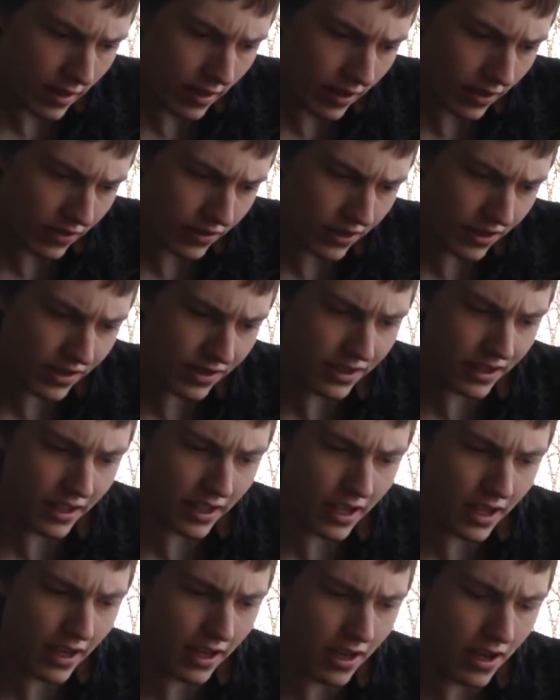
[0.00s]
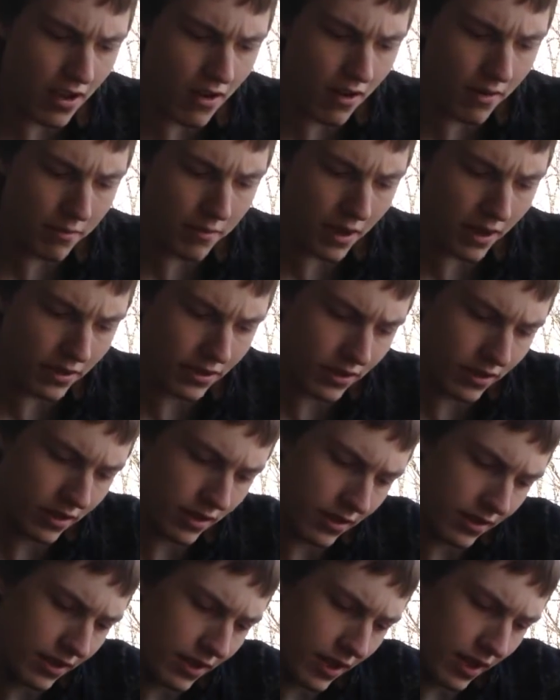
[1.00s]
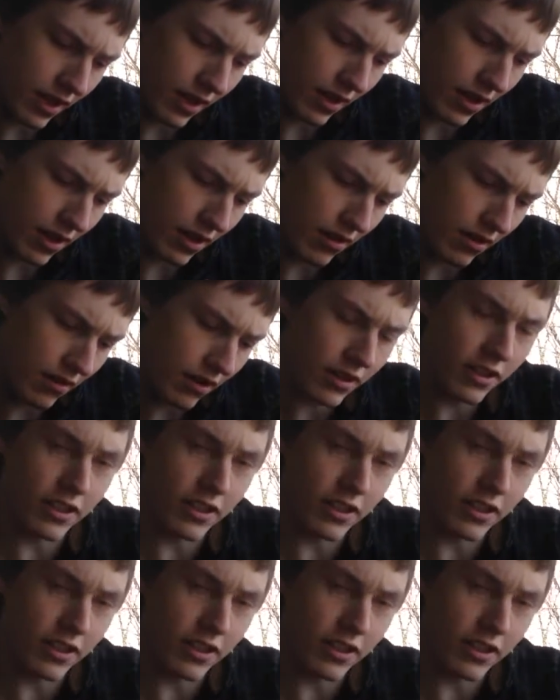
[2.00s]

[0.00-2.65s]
Here's a CAO, CAO